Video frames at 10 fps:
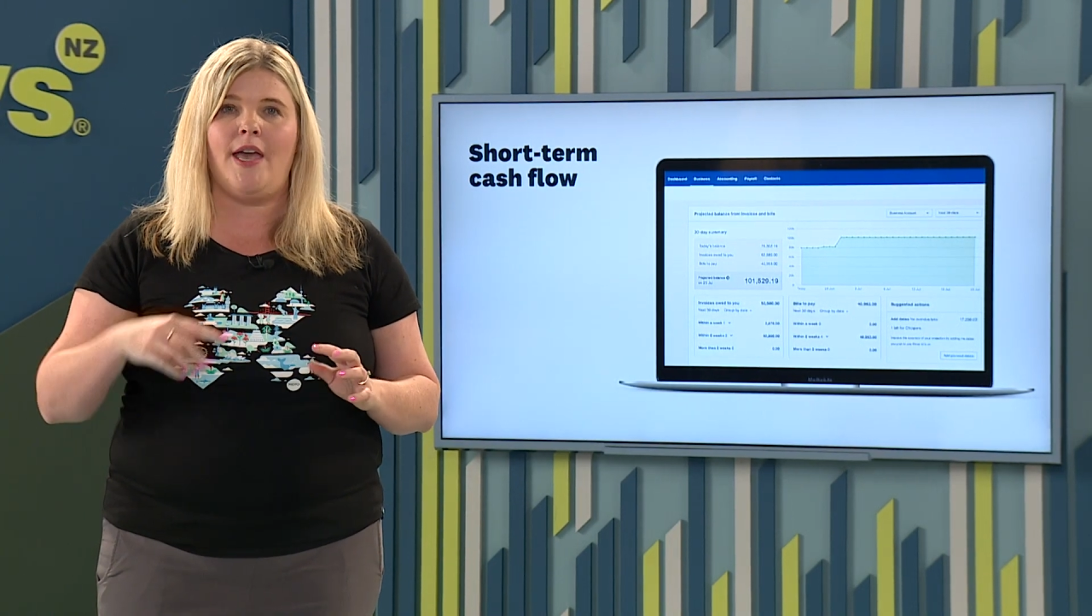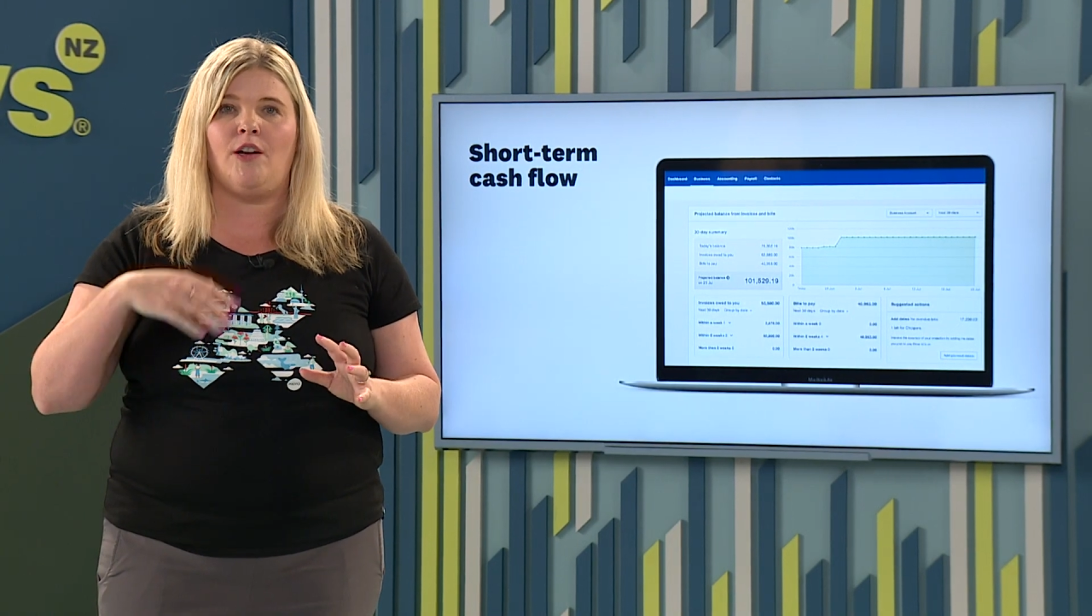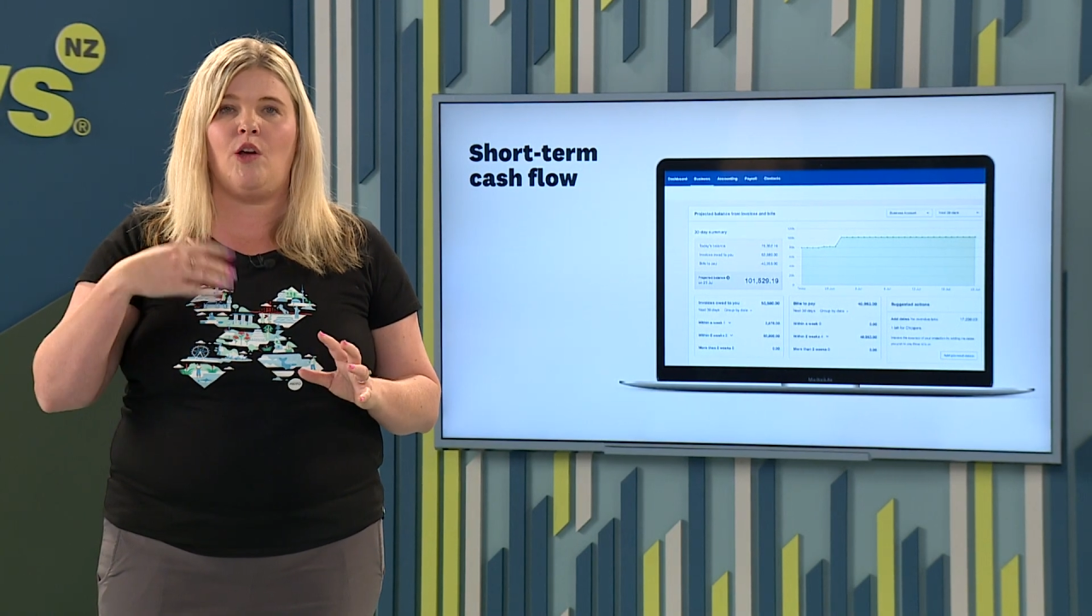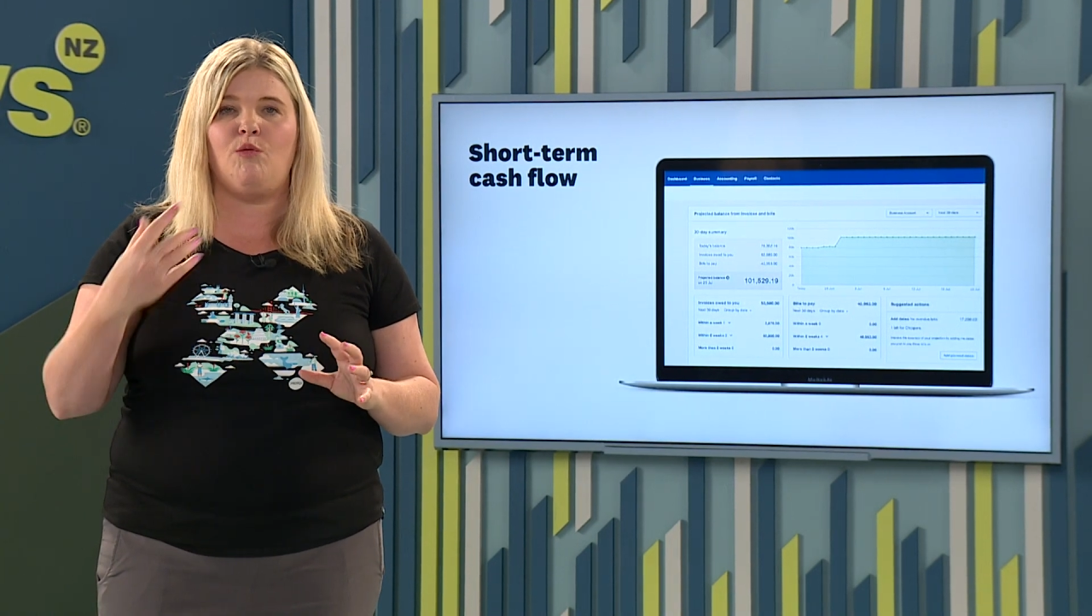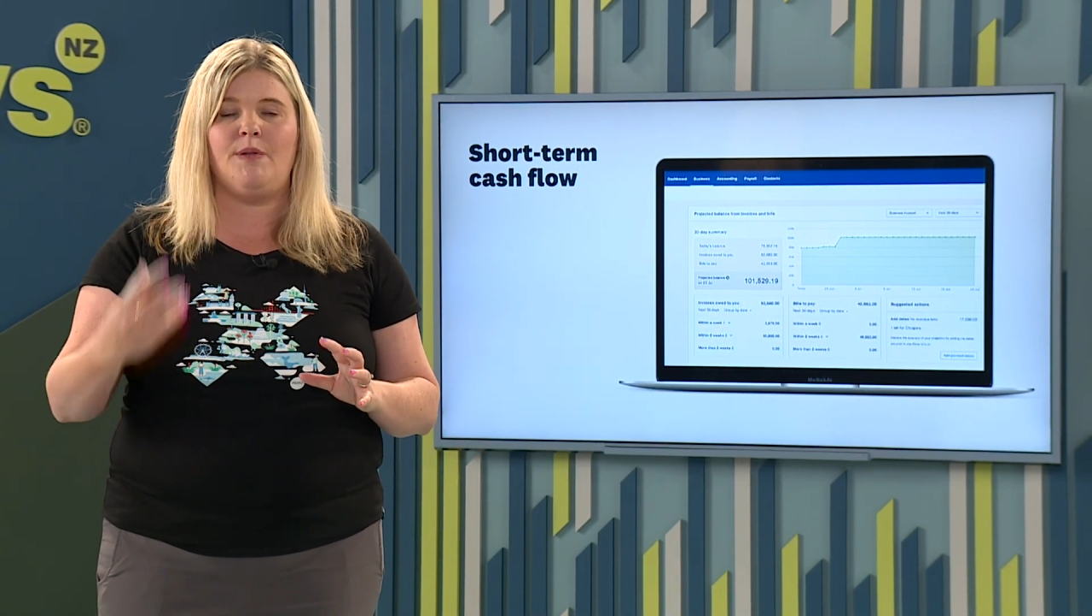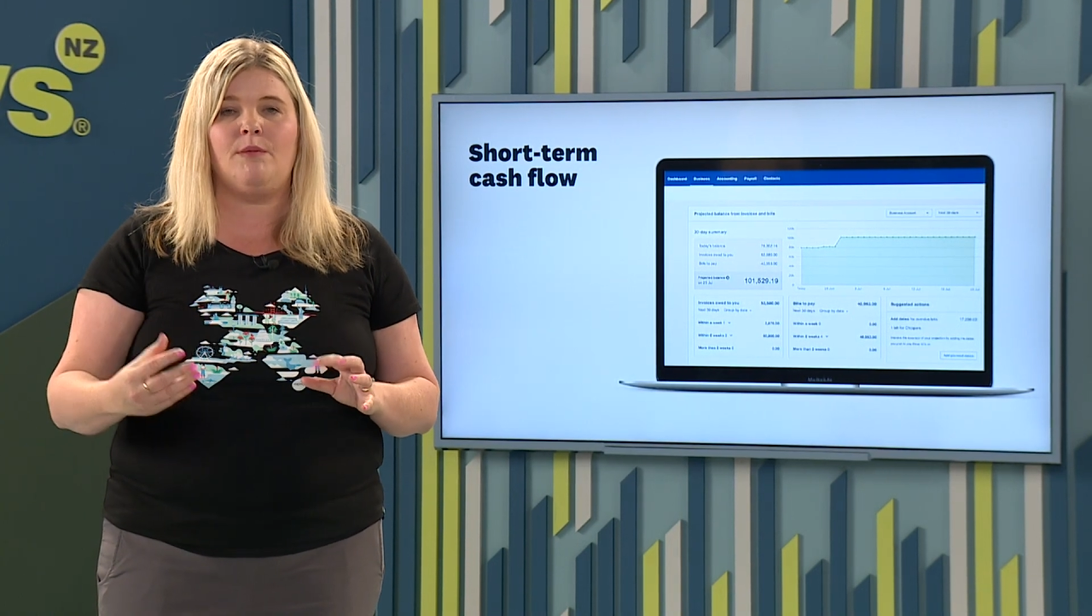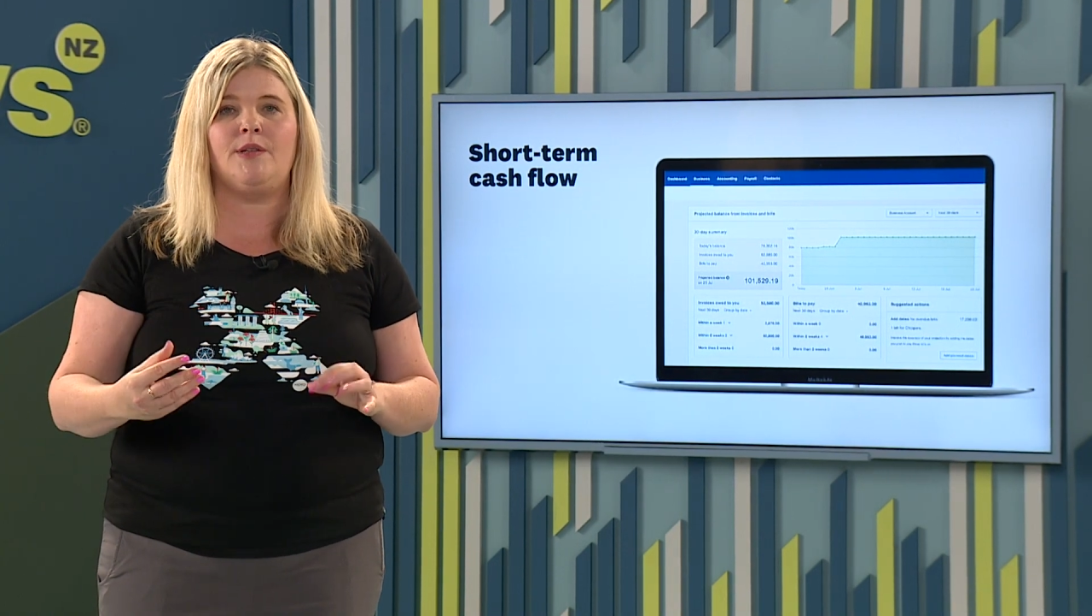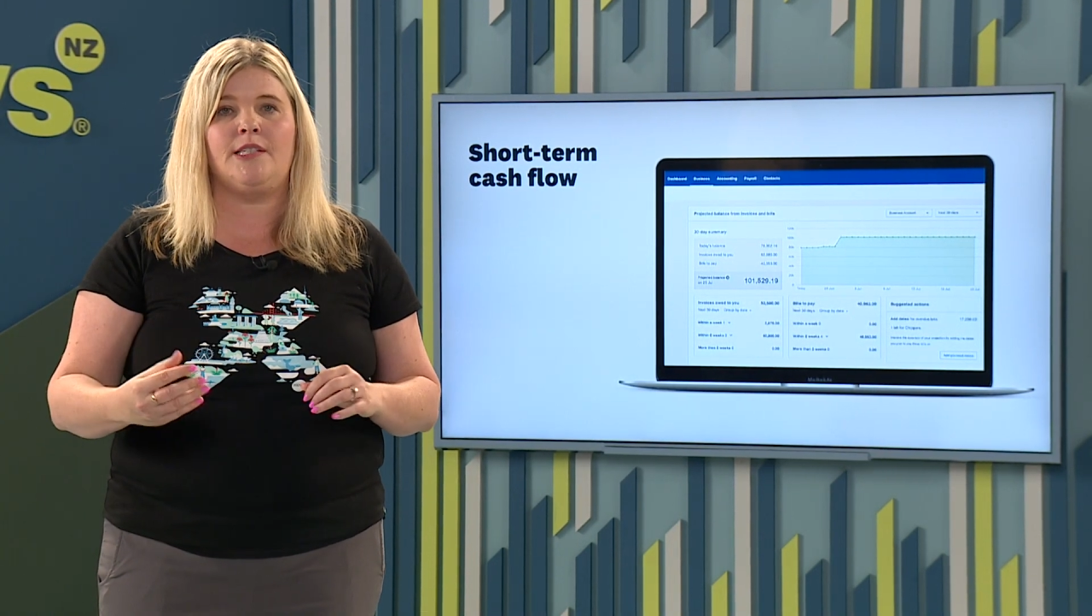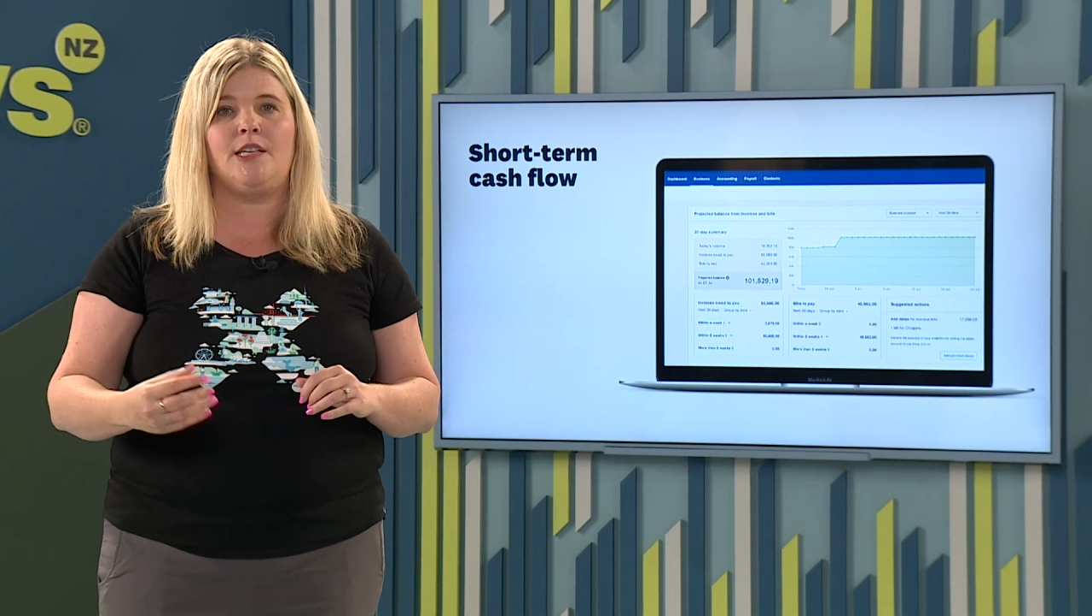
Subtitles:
and I will be able to see